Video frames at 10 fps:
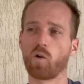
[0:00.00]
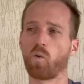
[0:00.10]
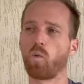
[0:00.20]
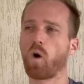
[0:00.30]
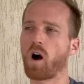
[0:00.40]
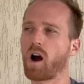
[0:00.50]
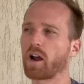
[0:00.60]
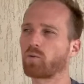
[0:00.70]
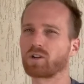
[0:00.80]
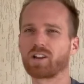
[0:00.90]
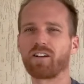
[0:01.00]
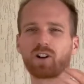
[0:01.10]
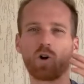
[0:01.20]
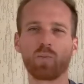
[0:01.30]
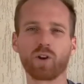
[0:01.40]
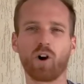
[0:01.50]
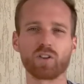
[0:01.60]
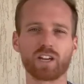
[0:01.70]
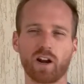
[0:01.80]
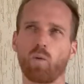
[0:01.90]
why would you ever go
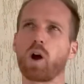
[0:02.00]
beyond data?